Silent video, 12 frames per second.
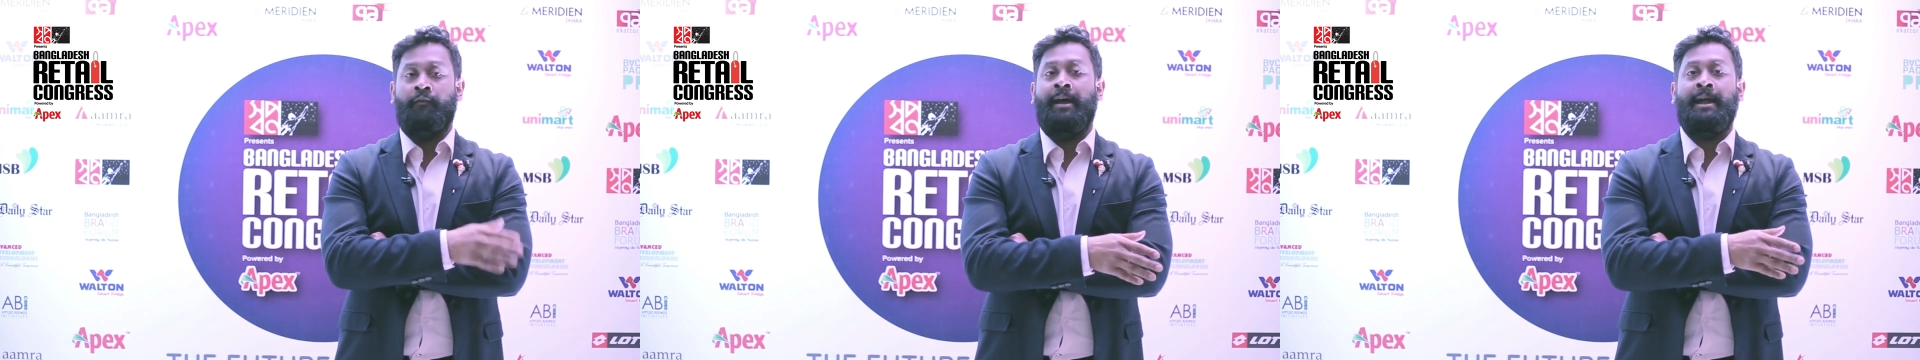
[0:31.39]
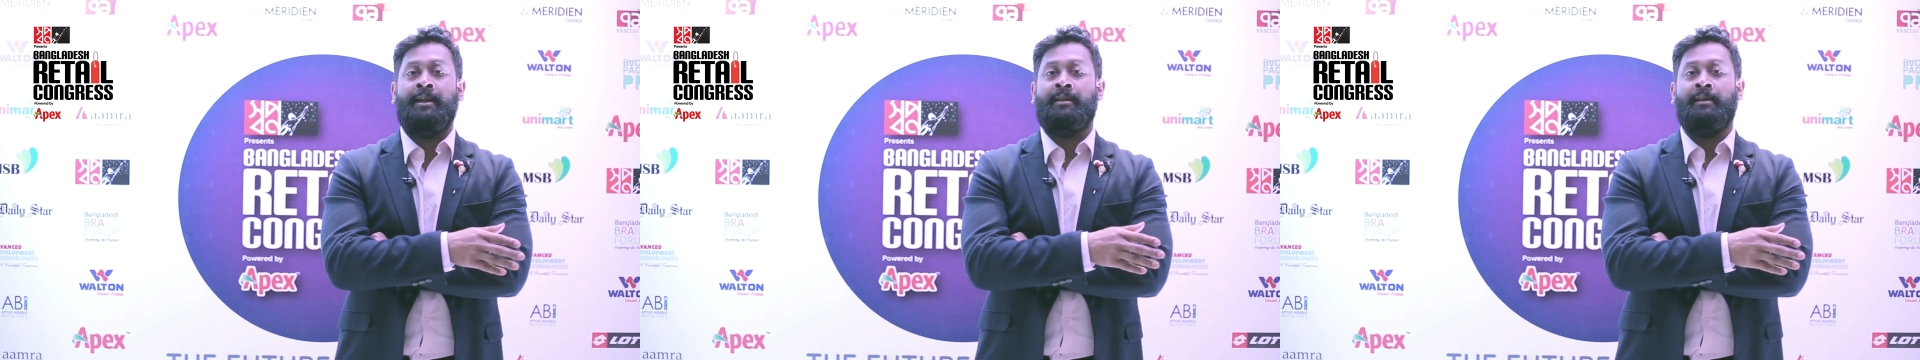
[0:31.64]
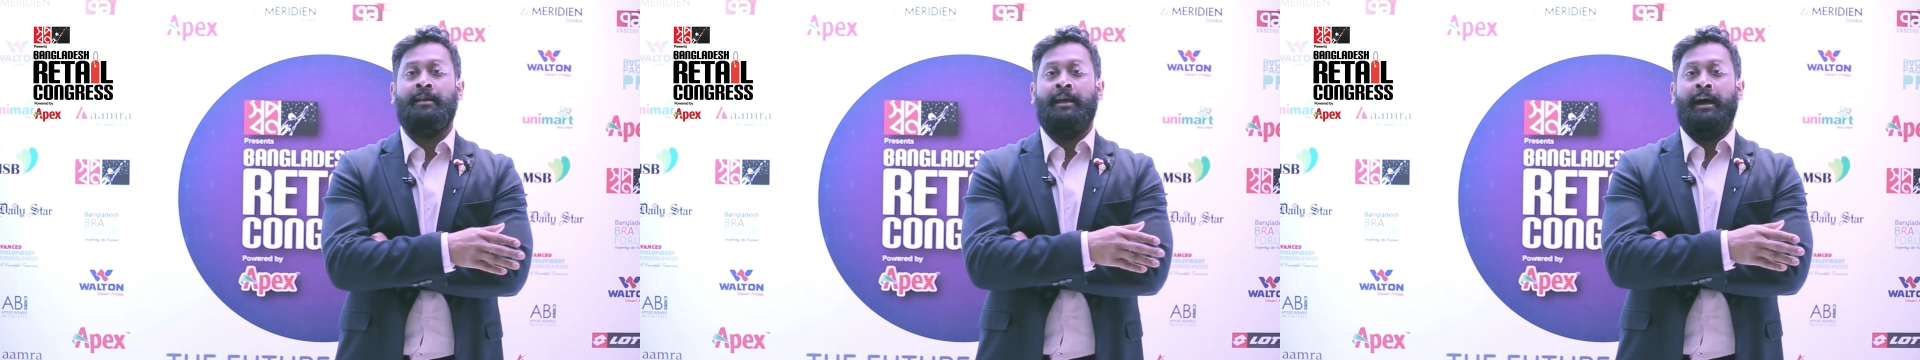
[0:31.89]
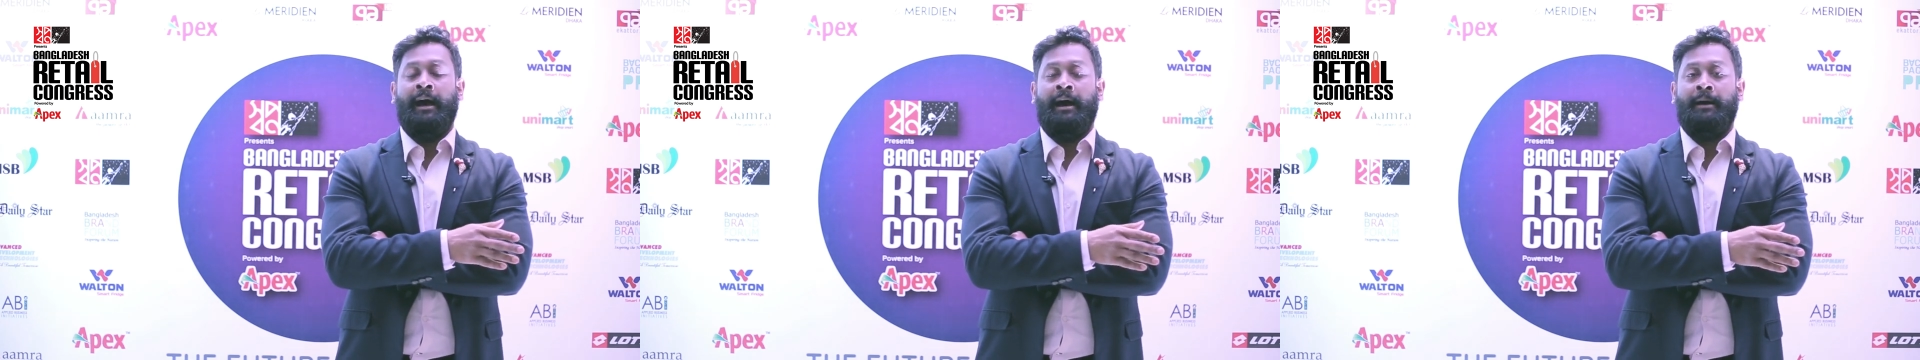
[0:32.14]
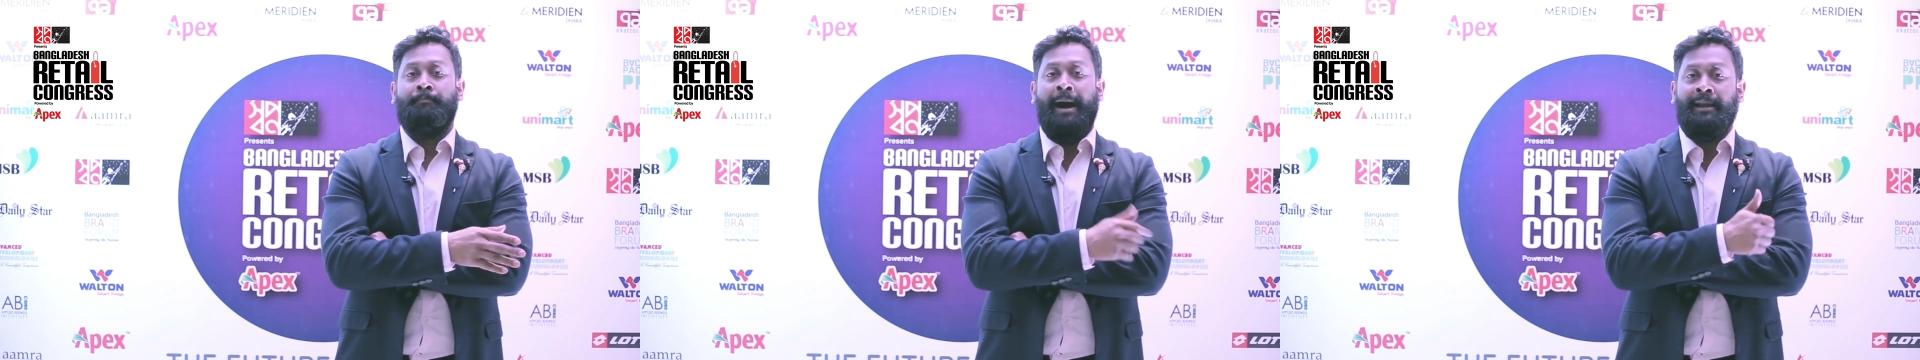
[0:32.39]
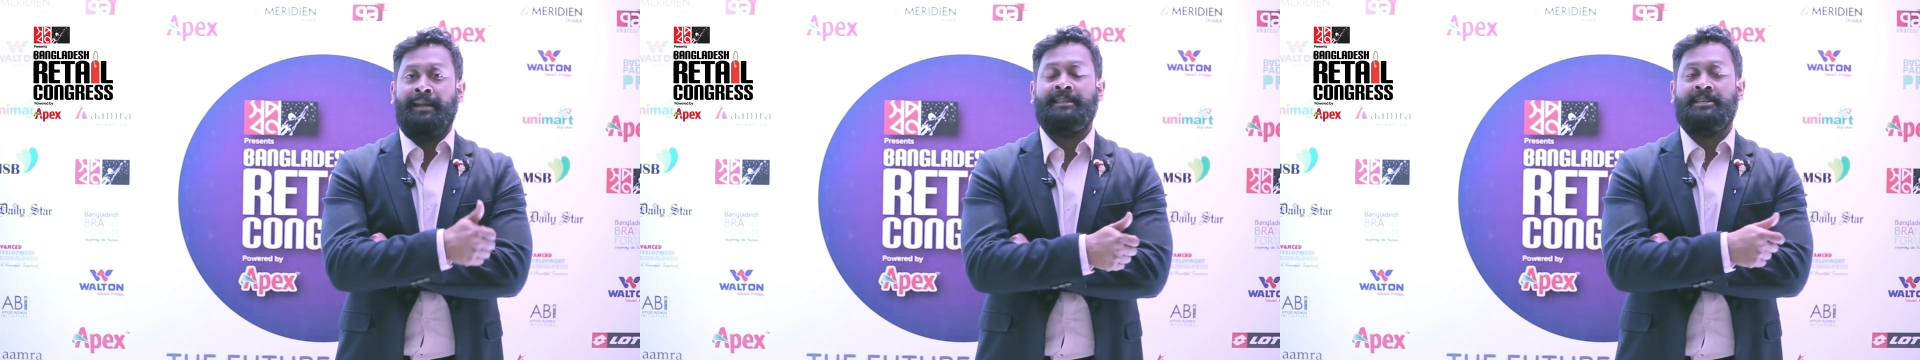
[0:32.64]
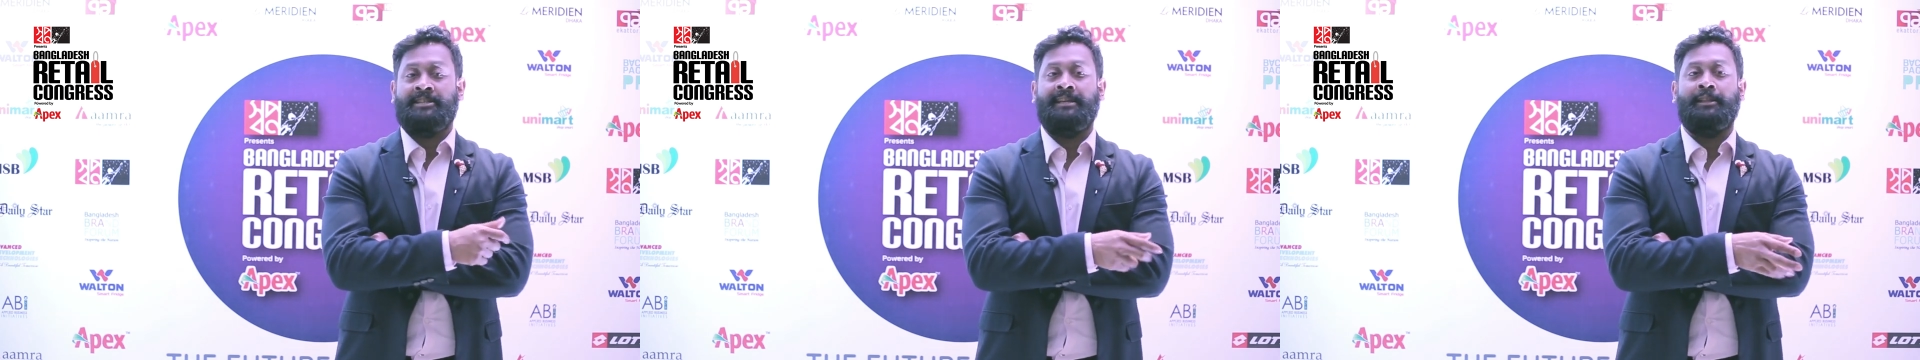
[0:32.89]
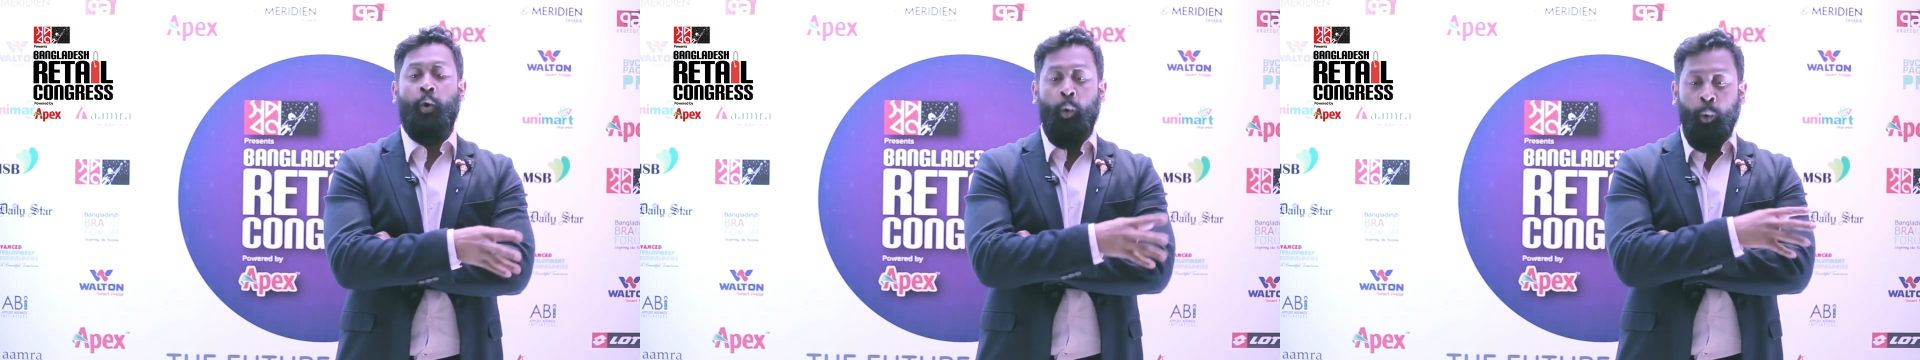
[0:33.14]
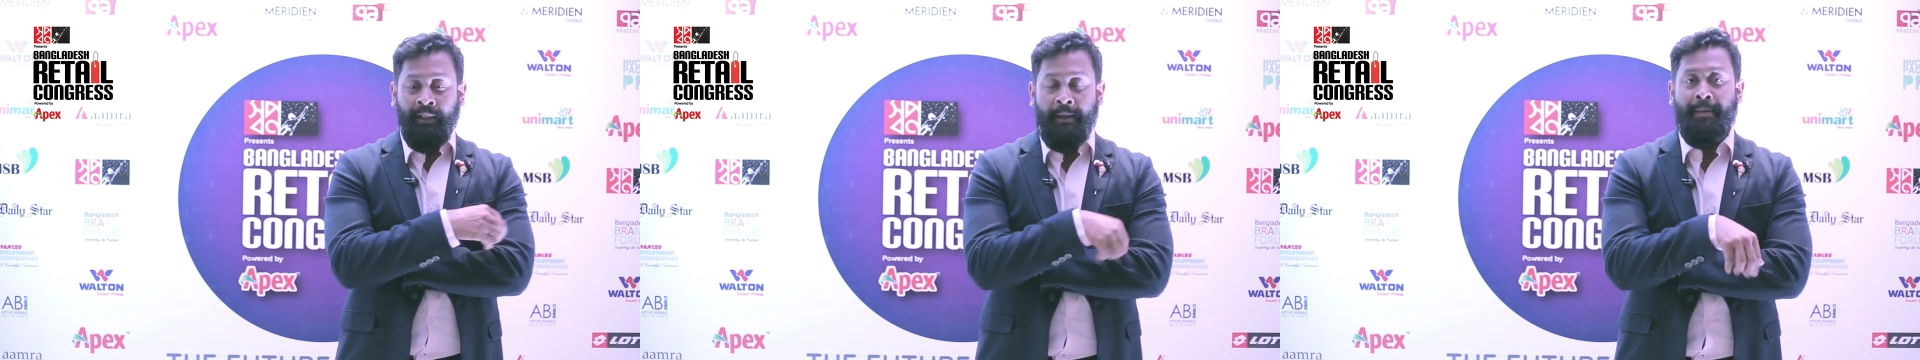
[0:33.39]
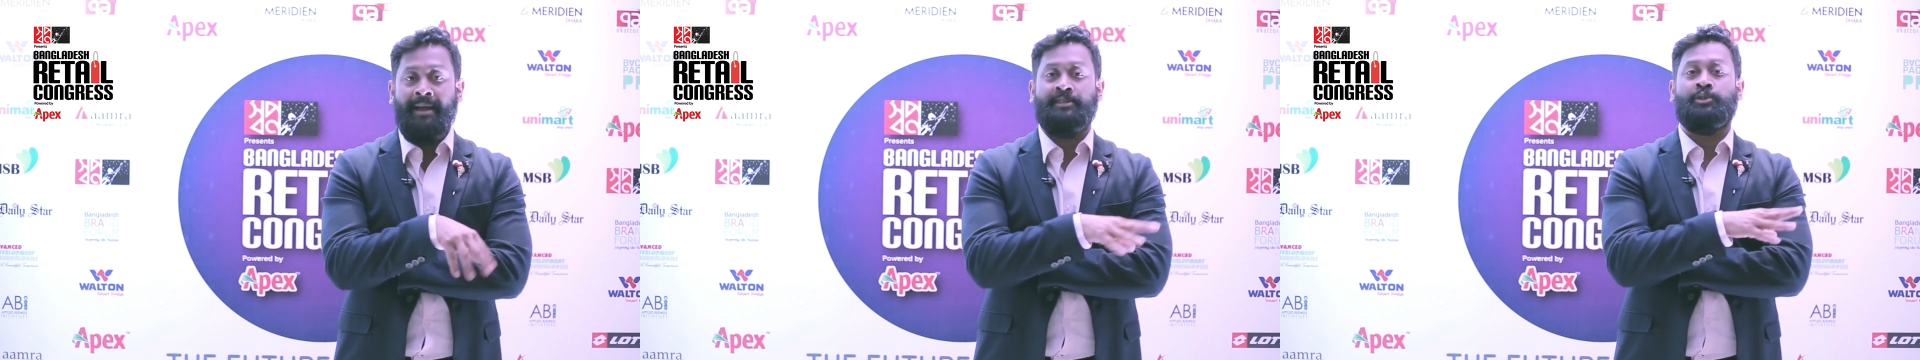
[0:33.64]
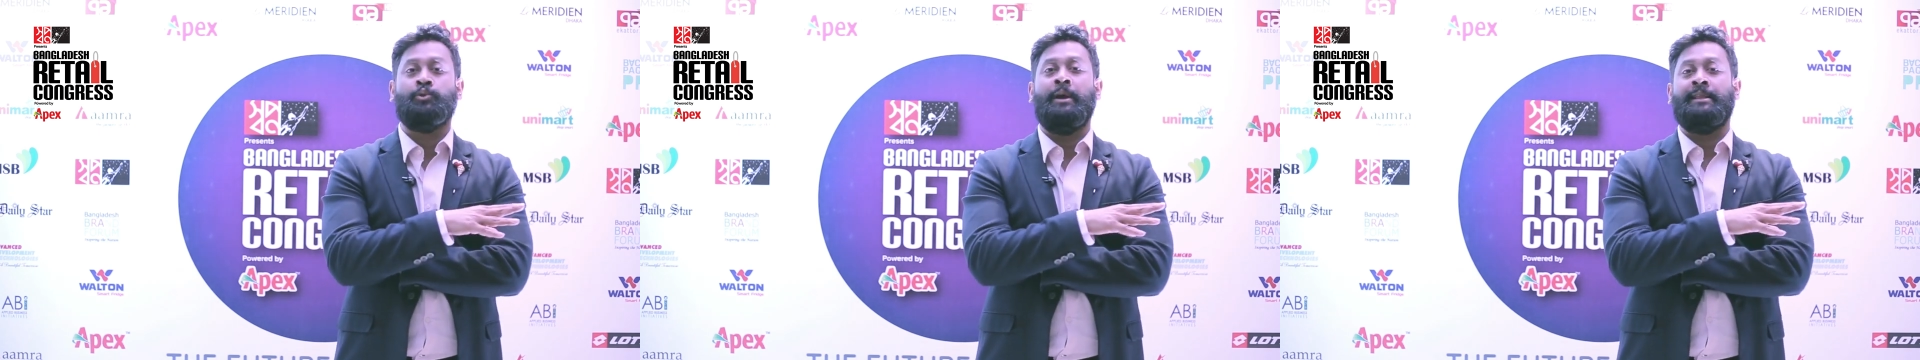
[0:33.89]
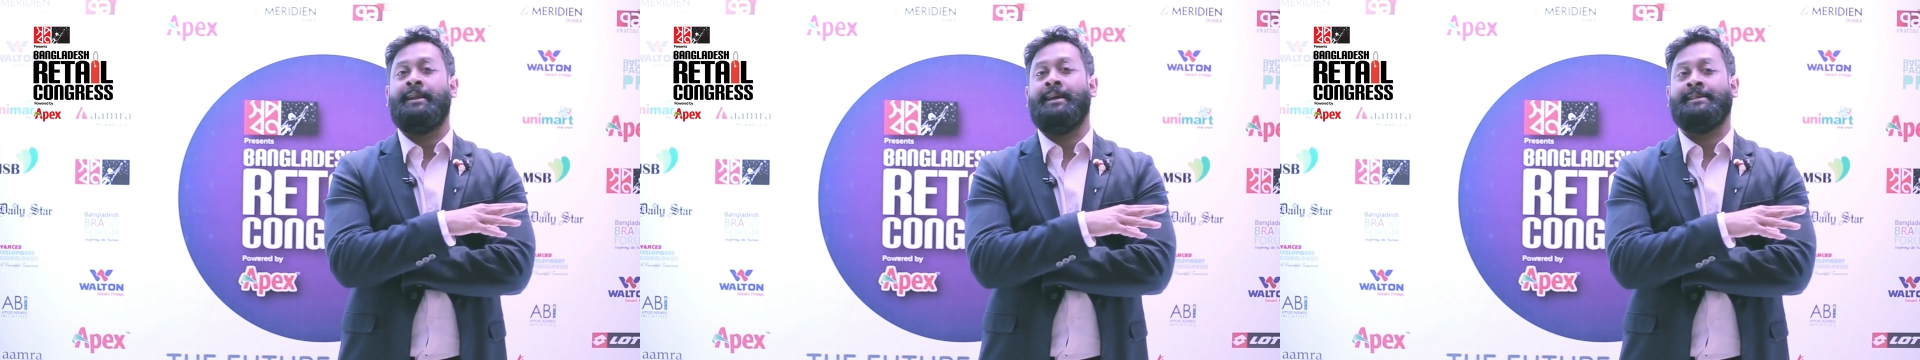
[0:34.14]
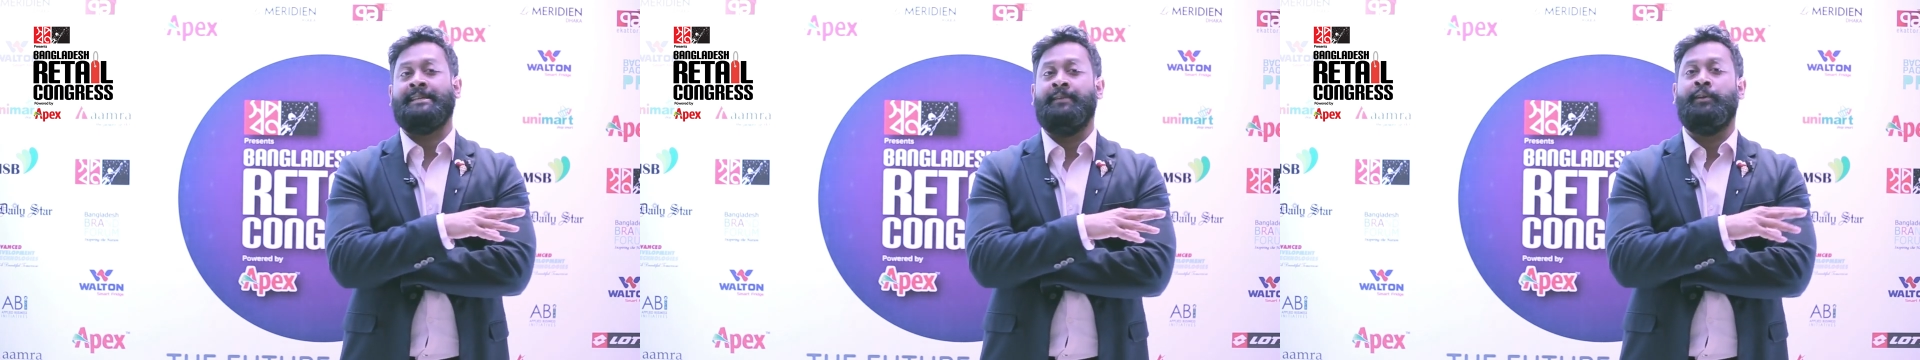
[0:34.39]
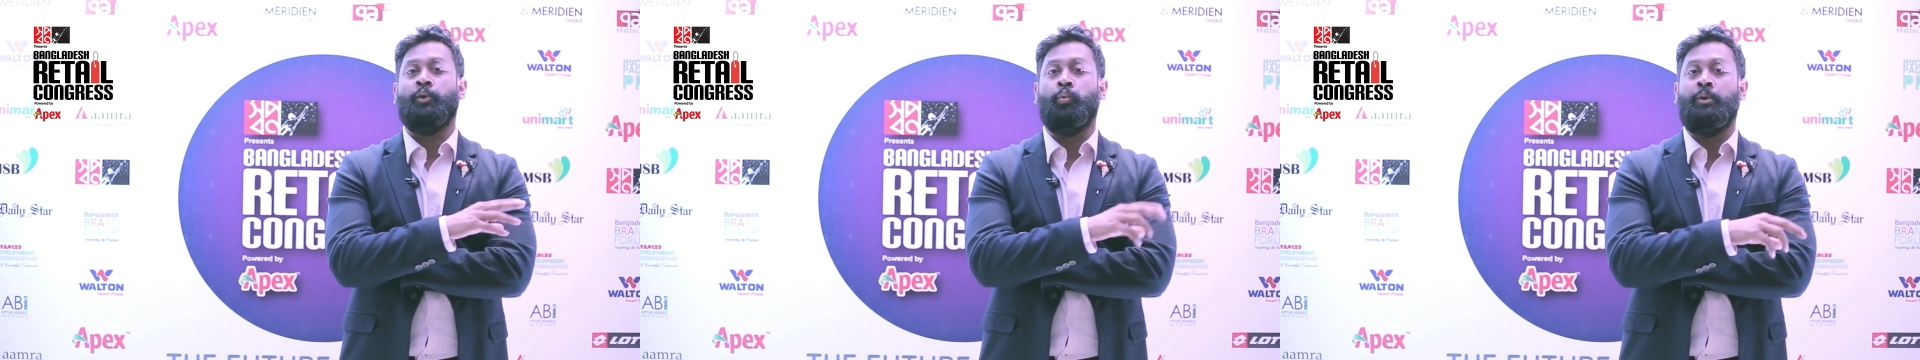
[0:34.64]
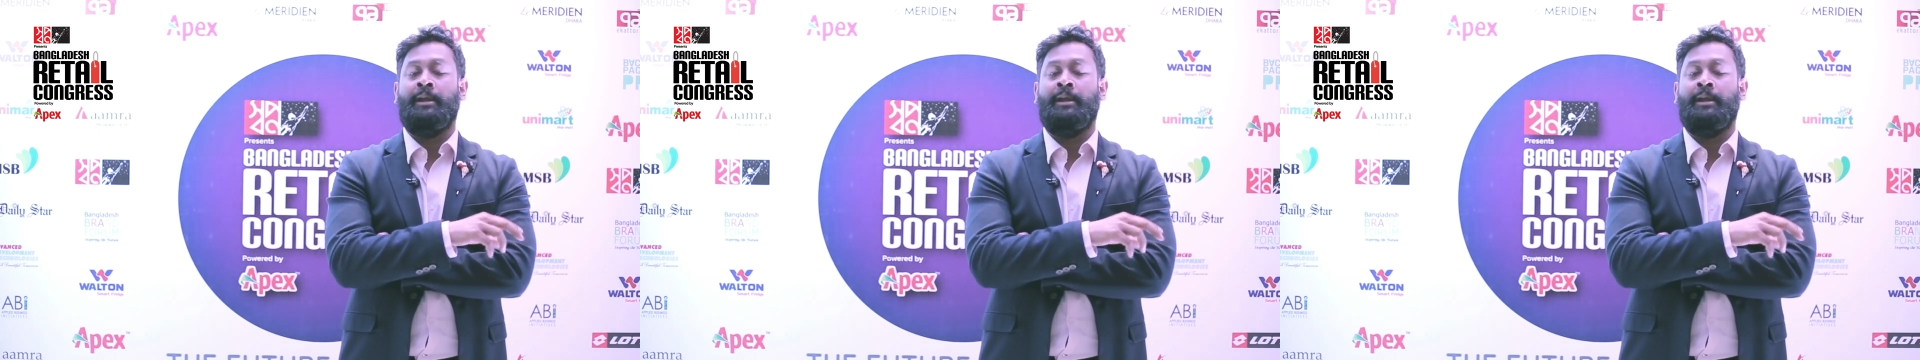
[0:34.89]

where uh, Bangladesh all the banks together has given